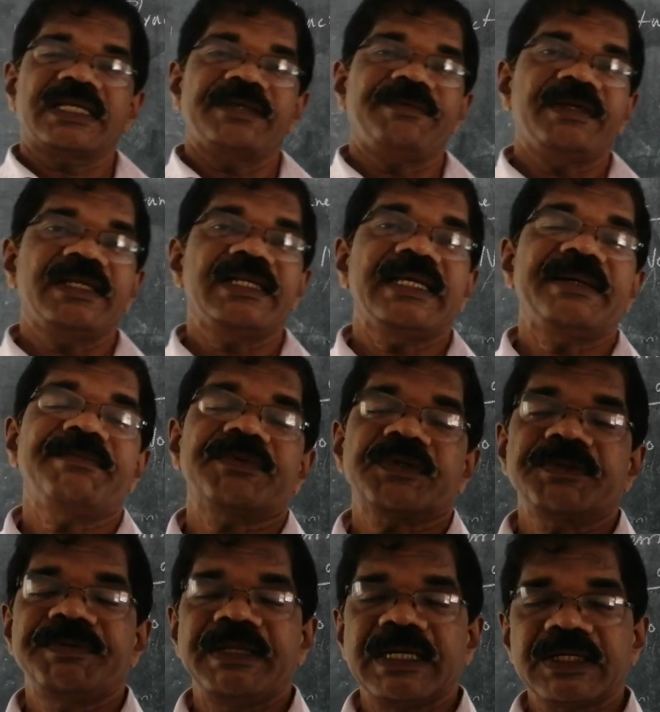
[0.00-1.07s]
we are giving
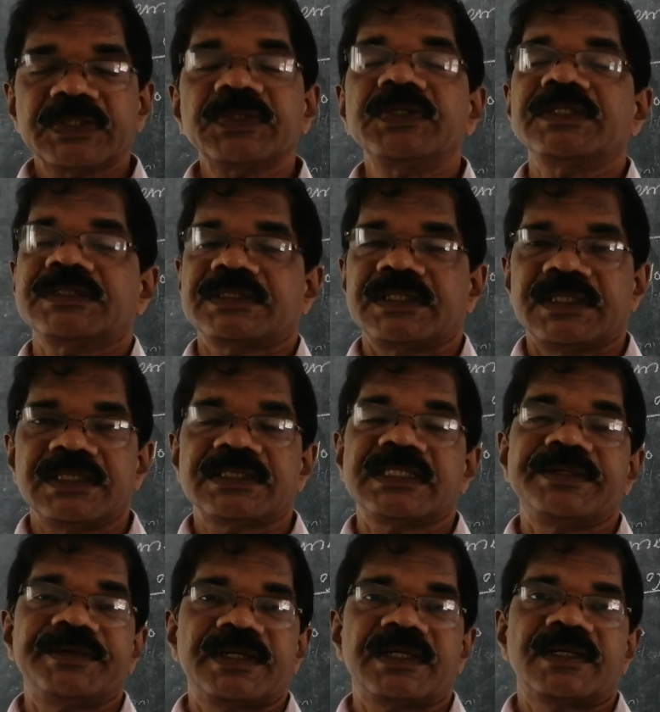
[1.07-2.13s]
number of electrons is
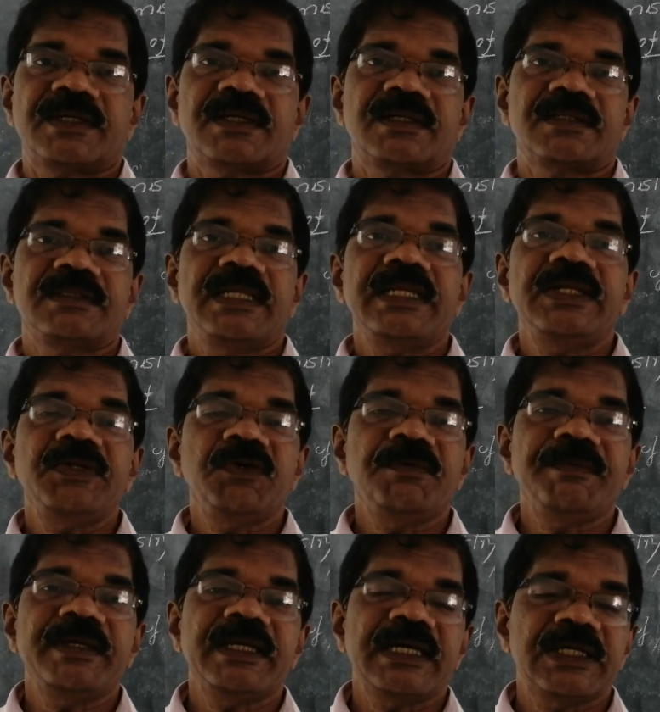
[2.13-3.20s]
given. Then
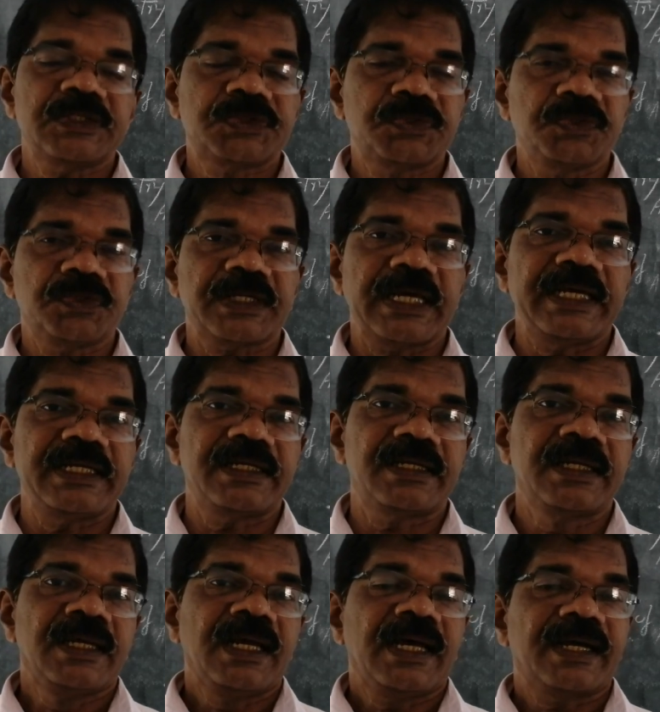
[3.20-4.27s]
you may ask to
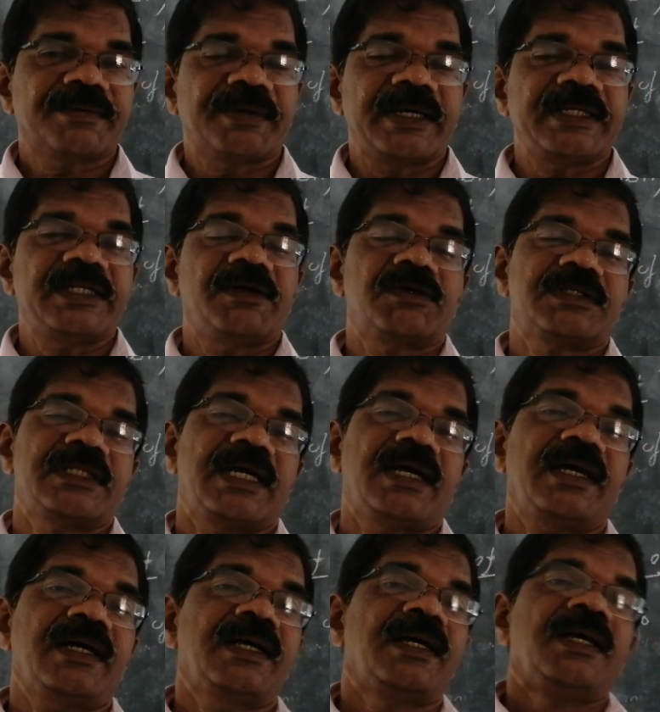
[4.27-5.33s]
find out the
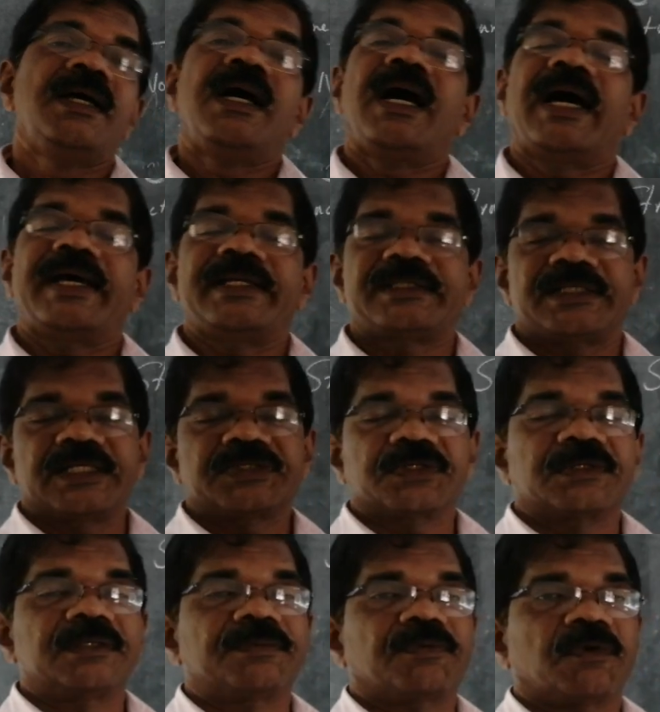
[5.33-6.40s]
answers
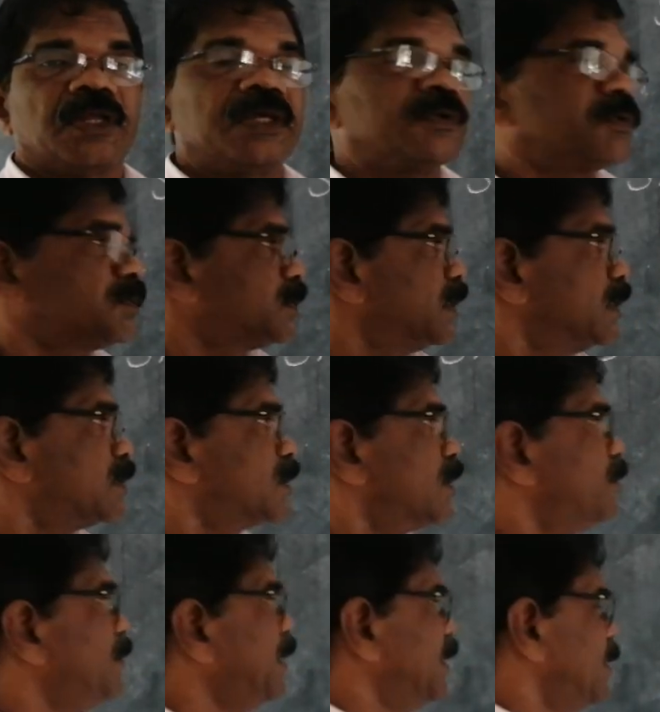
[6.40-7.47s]
of the following
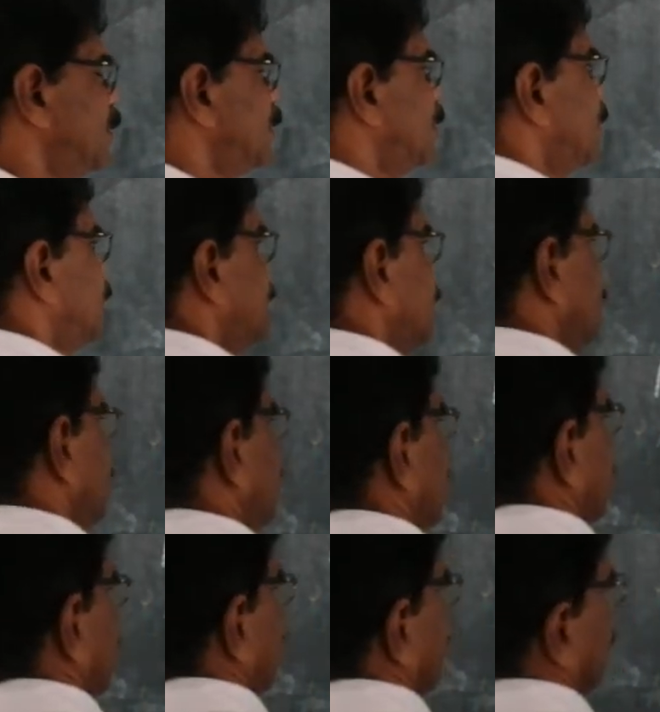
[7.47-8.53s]
questions. What
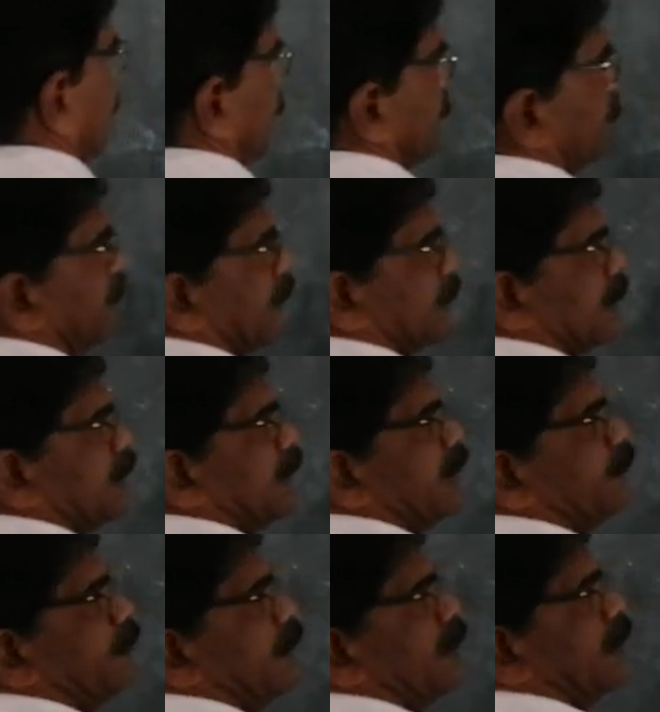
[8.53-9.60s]
are
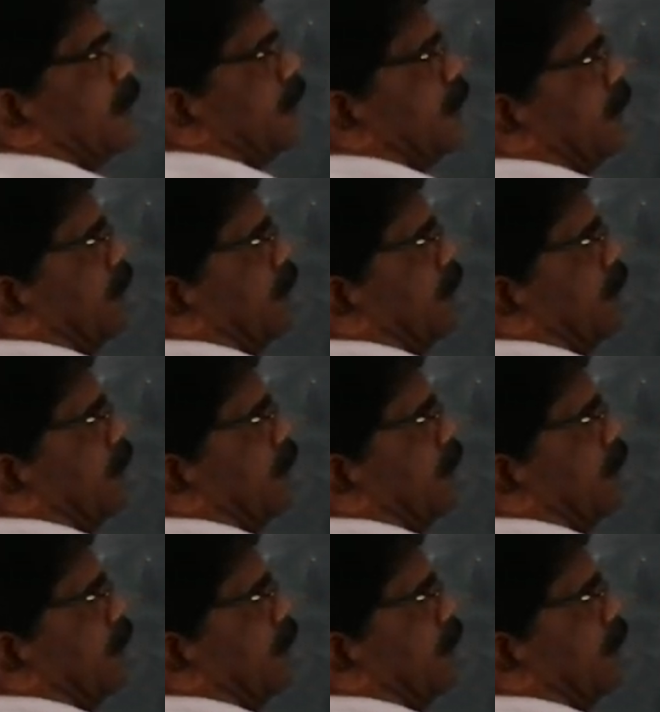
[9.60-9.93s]
the given?